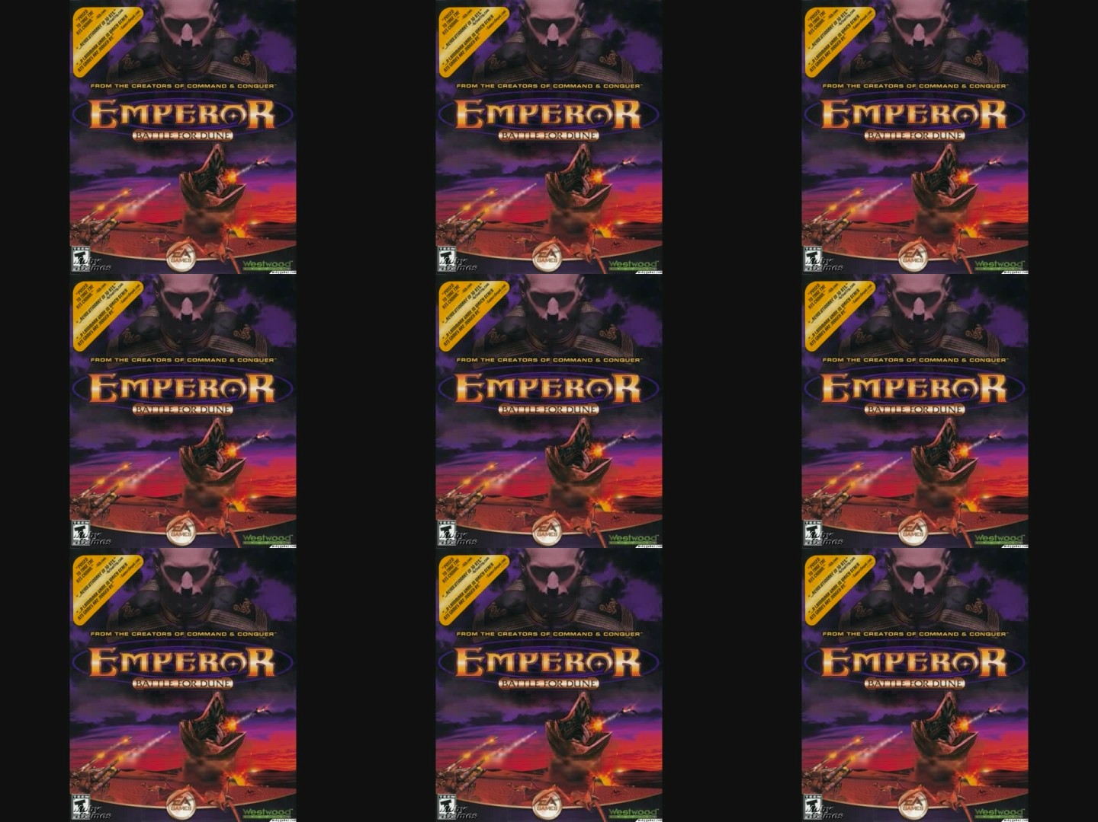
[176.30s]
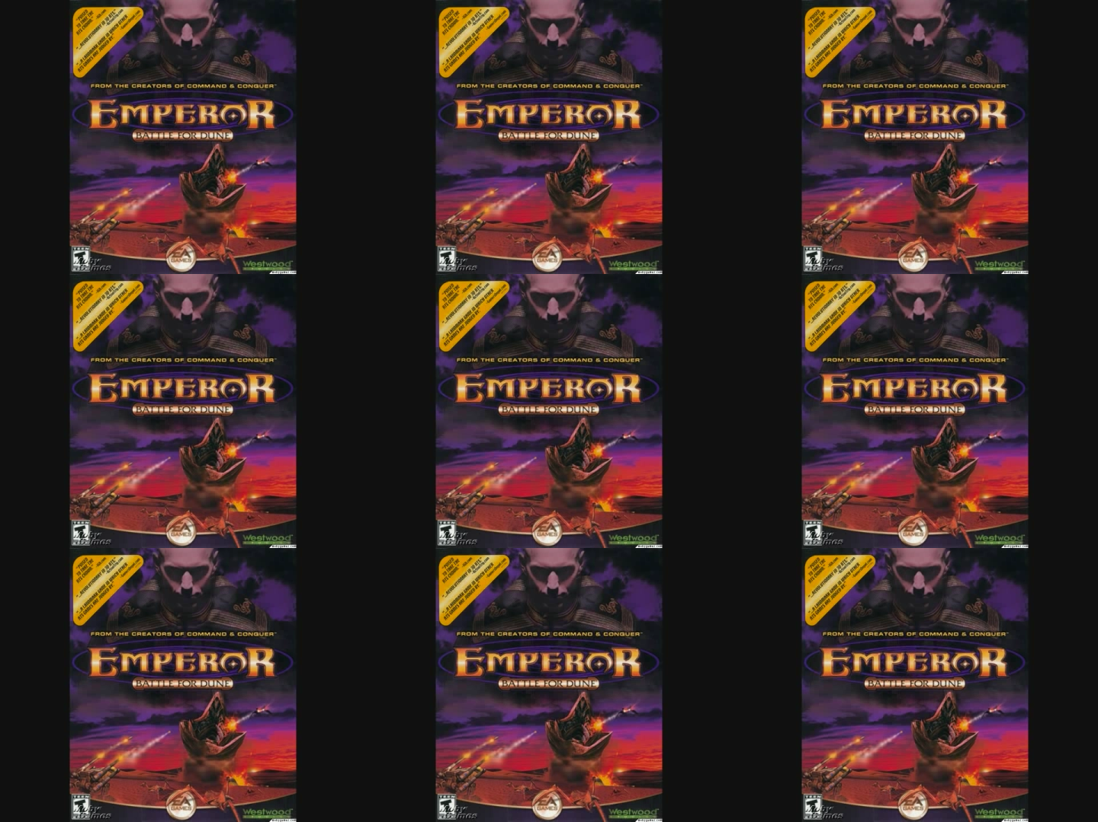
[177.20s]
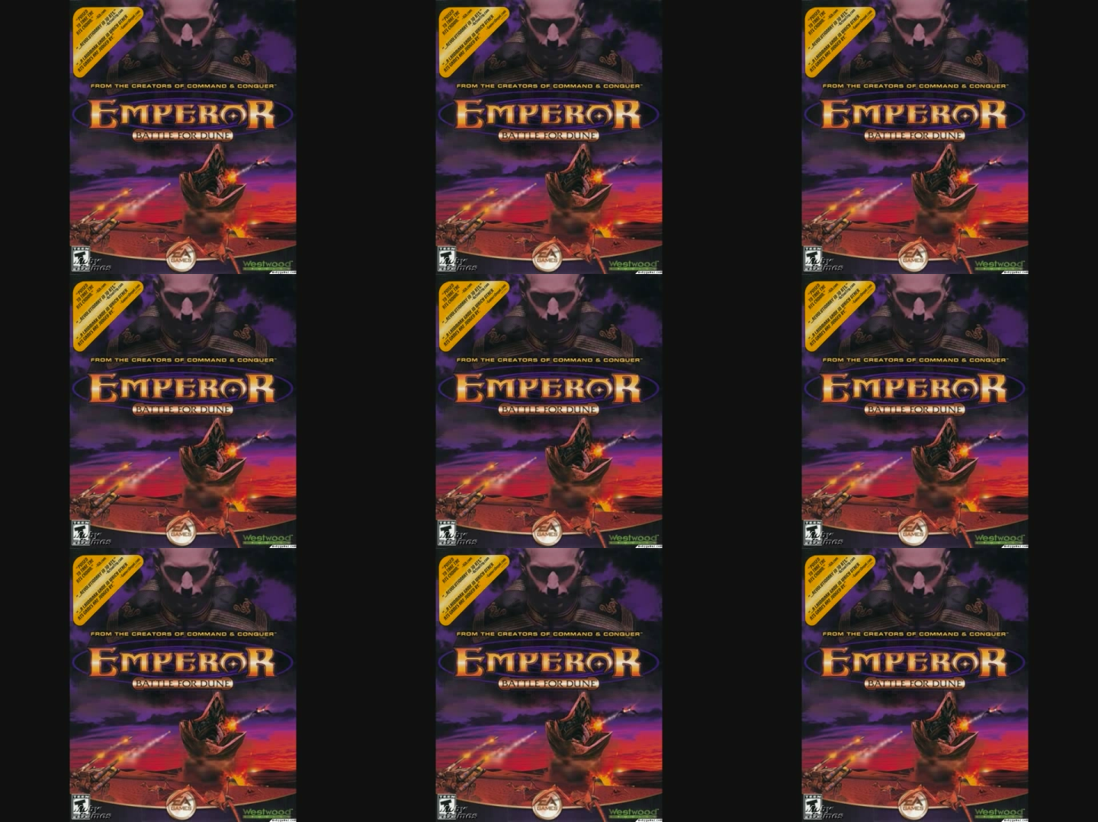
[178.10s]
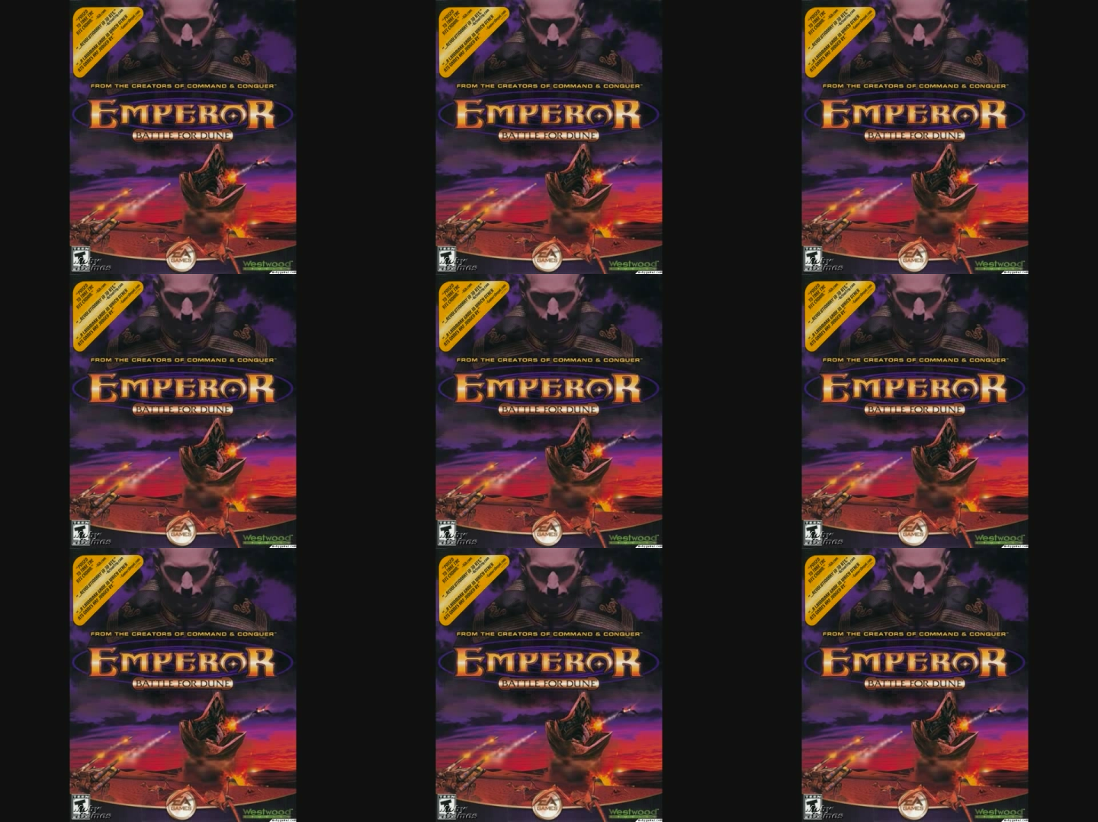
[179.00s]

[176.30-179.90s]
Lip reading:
Nobody's mouth can be seen.